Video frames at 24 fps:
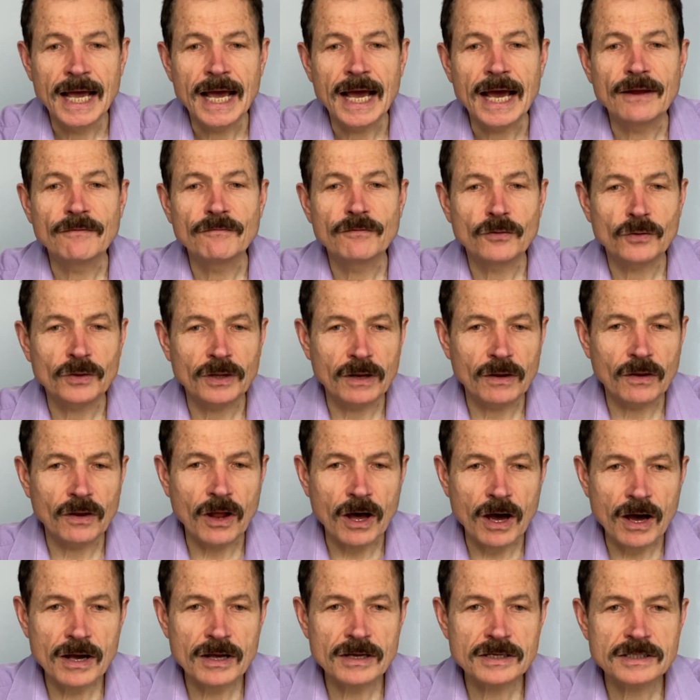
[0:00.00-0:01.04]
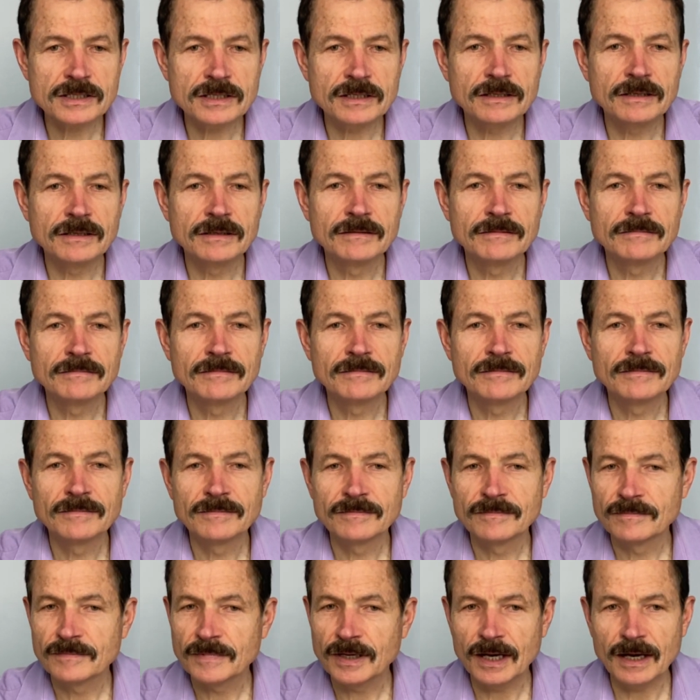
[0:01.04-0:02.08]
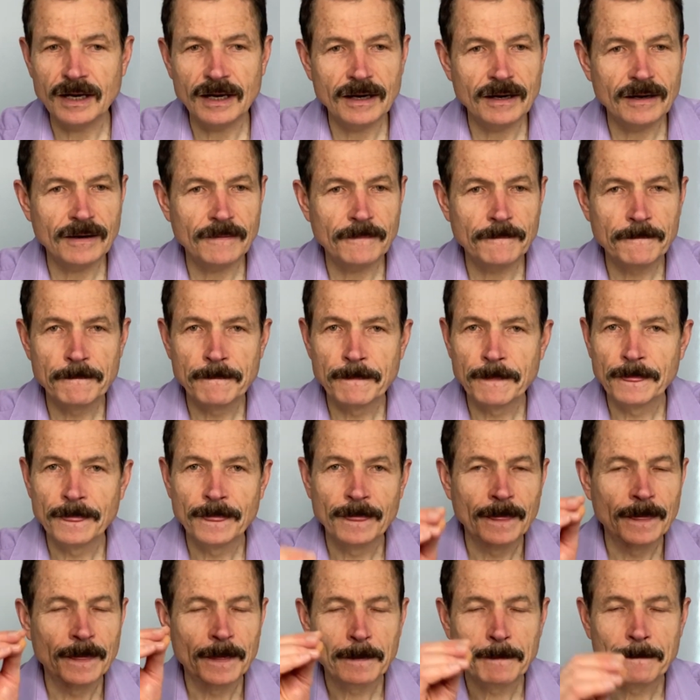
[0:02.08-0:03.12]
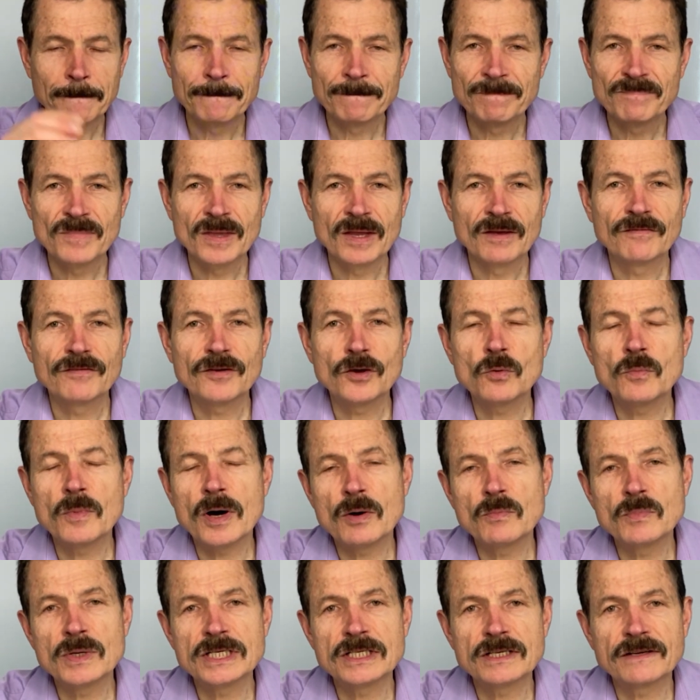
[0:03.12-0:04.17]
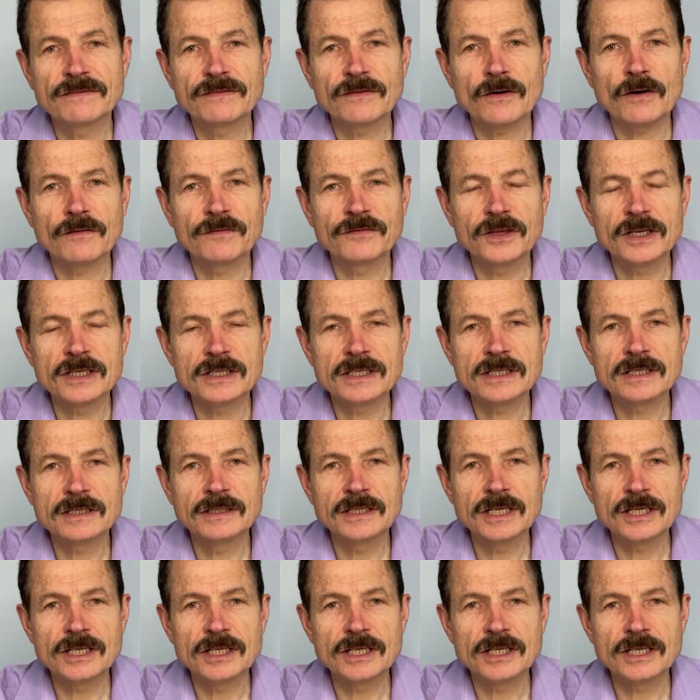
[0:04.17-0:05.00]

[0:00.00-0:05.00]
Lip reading: And for the last few moments of this